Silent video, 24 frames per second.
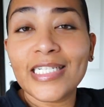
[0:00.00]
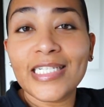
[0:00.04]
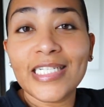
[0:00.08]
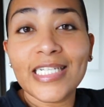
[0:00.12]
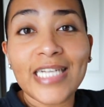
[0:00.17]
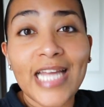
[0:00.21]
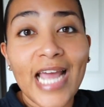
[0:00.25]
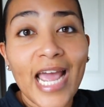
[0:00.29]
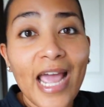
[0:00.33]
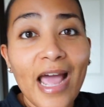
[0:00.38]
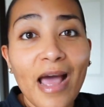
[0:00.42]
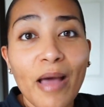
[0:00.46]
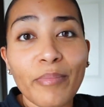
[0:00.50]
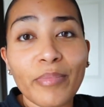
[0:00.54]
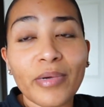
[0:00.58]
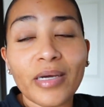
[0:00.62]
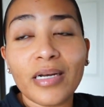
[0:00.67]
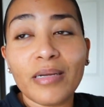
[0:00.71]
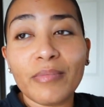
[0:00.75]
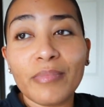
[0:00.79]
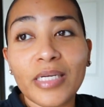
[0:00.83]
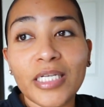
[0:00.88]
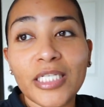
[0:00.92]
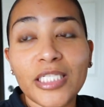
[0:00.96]
Today I'm
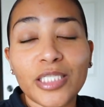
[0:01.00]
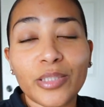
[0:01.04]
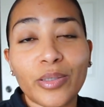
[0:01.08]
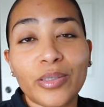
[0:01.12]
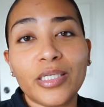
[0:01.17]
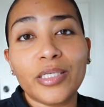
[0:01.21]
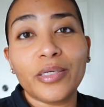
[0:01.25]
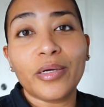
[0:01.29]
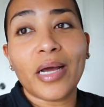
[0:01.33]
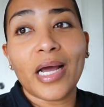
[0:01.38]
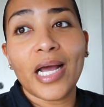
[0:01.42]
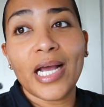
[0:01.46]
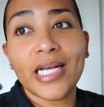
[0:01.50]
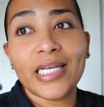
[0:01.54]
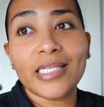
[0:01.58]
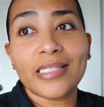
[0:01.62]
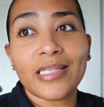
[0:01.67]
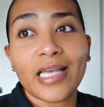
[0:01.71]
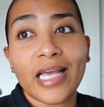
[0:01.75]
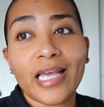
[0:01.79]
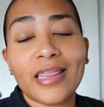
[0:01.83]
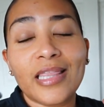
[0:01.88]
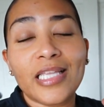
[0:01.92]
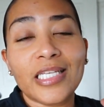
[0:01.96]
gonna be showing you guys
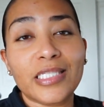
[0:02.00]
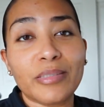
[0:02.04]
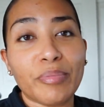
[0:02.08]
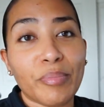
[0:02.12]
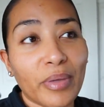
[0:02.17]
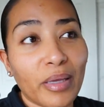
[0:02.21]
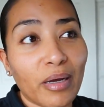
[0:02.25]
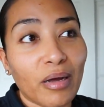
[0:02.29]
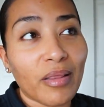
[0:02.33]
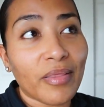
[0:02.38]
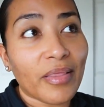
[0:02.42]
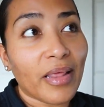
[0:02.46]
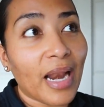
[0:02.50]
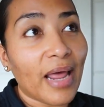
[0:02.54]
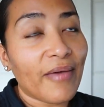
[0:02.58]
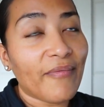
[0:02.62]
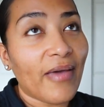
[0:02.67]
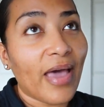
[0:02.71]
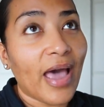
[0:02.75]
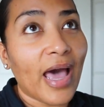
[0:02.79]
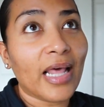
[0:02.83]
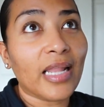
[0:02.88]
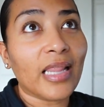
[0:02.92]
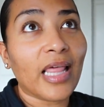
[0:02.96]
like this meal that I've
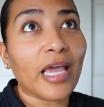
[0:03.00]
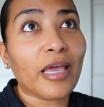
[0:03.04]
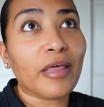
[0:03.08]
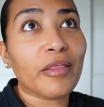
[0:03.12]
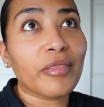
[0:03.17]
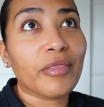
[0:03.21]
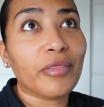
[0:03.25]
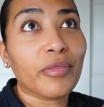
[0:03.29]
had like